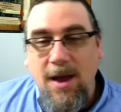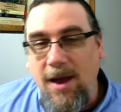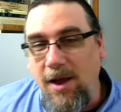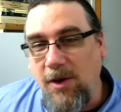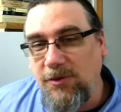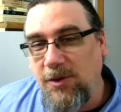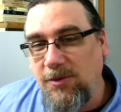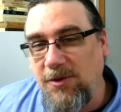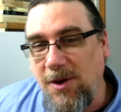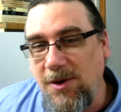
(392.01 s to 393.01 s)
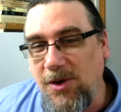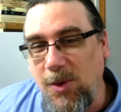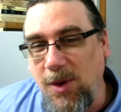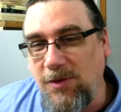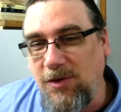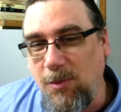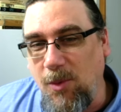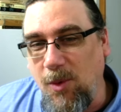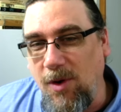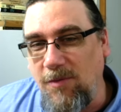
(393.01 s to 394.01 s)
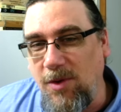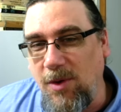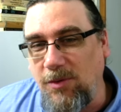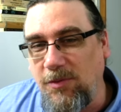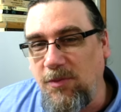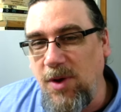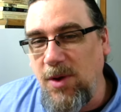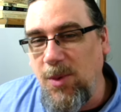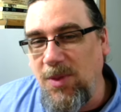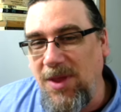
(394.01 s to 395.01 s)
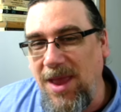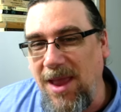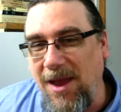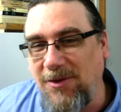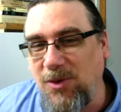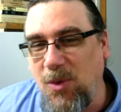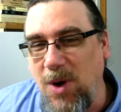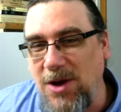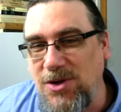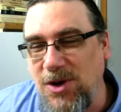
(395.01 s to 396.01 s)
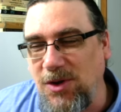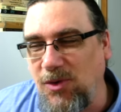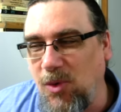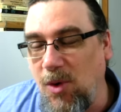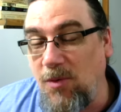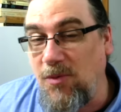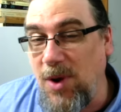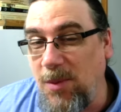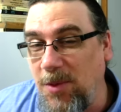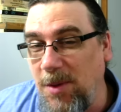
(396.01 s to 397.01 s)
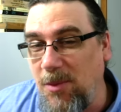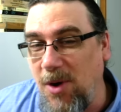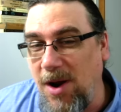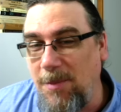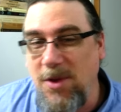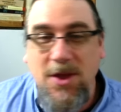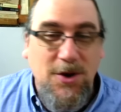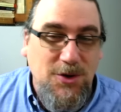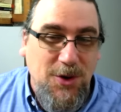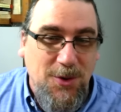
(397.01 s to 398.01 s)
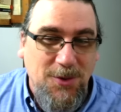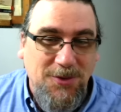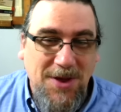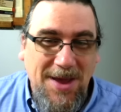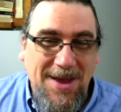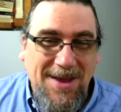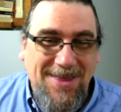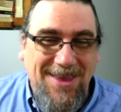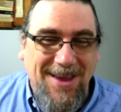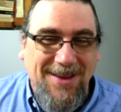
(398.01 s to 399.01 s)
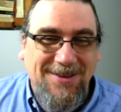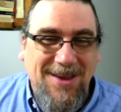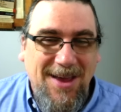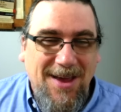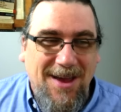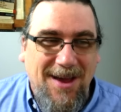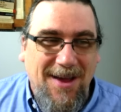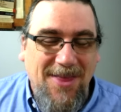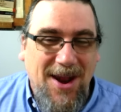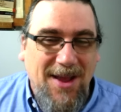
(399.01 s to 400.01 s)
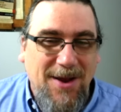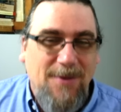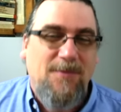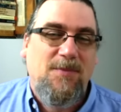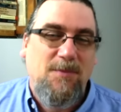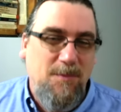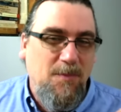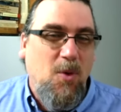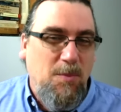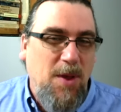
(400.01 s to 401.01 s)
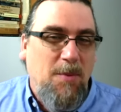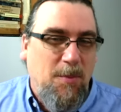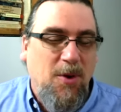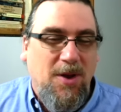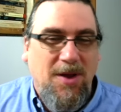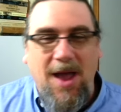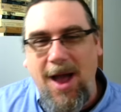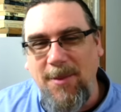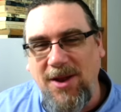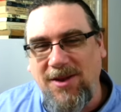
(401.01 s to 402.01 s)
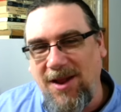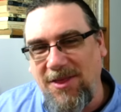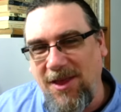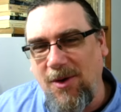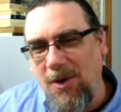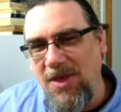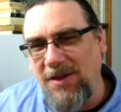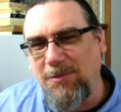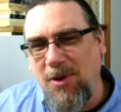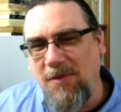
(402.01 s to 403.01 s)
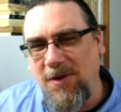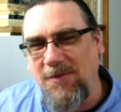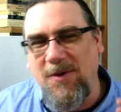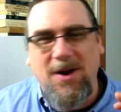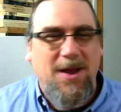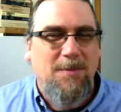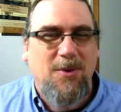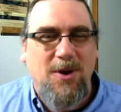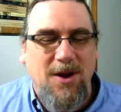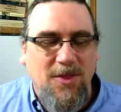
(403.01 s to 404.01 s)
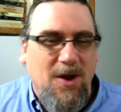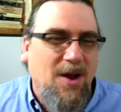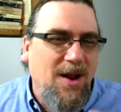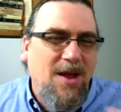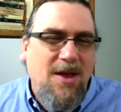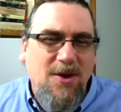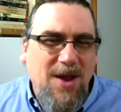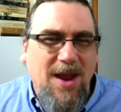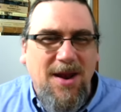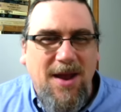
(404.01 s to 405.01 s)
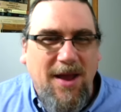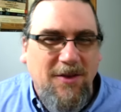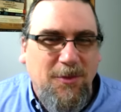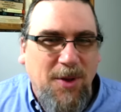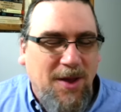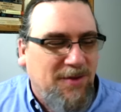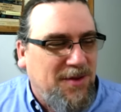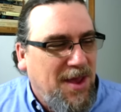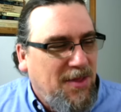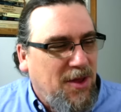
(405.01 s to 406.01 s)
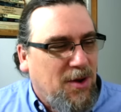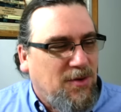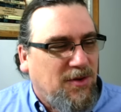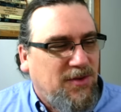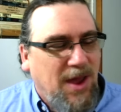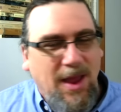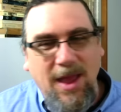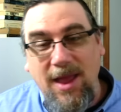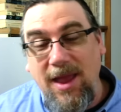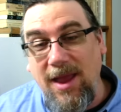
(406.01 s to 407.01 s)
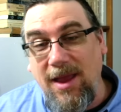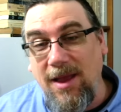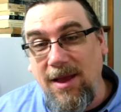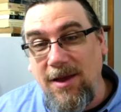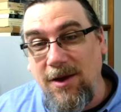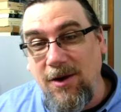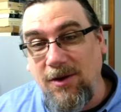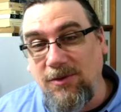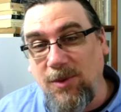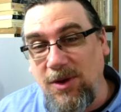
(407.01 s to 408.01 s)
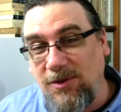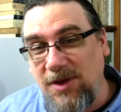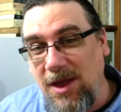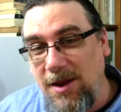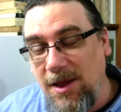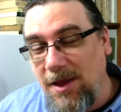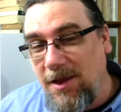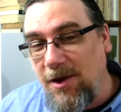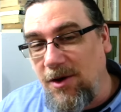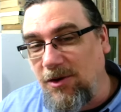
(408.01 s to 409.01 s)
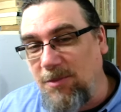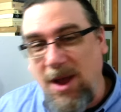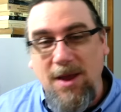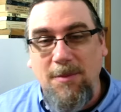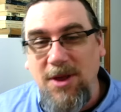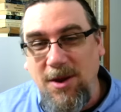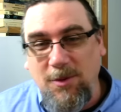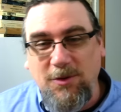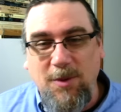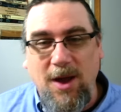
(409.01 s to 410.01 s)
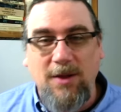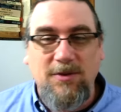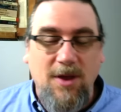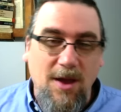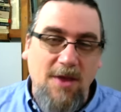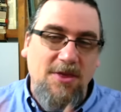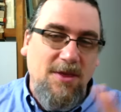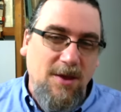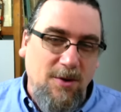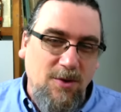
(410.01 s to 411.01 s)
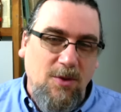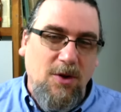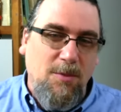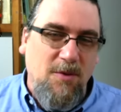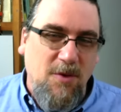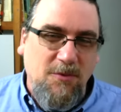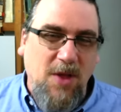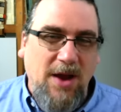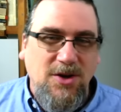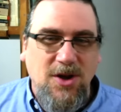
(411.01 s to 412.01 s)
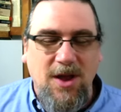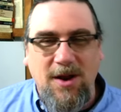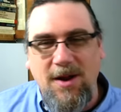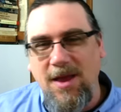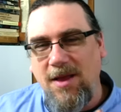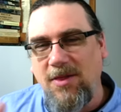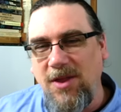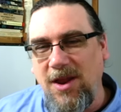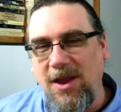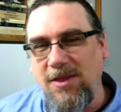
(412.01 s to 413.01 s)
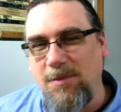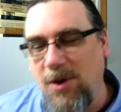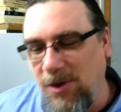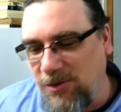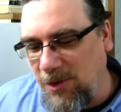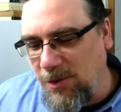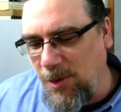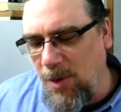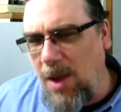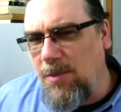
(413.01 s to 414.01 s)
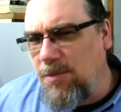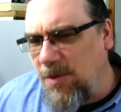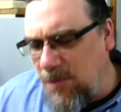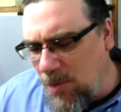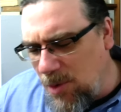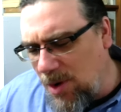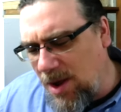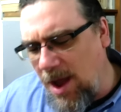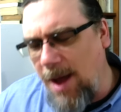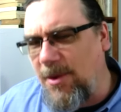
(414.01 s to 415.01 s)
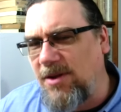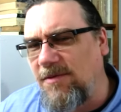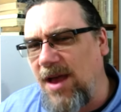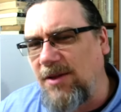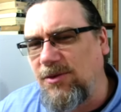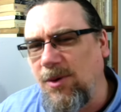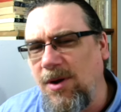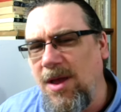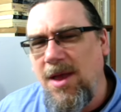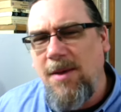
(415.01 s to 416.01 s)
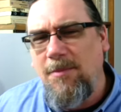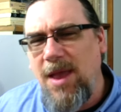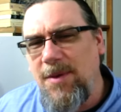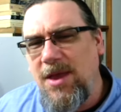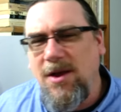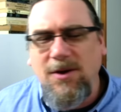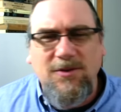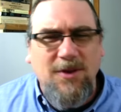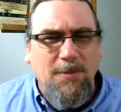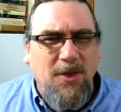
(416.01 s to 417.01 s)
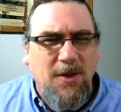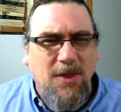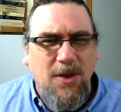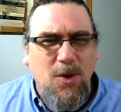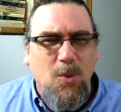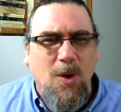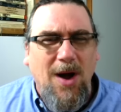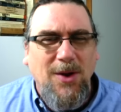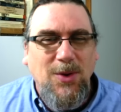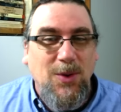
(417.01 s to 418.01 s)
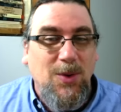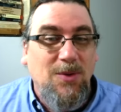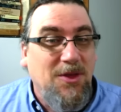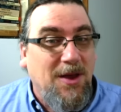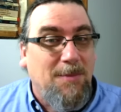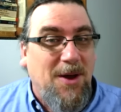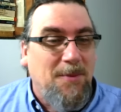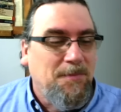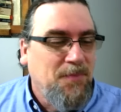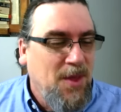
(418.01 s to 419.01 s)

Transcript: I also started doing some more of those frequently asked questions or frequently brought up issues things uh, that I can when people put a comment and I think, oh, that's perfect for it, I can put it in there. And they're kind of nice because they don't just say, hey, here's what you said, here's my immediate response. I, you know, do a little bit of reflection and leading the person through, hey, if you wrote a comment of that sort, maybe here's something that you want to think about.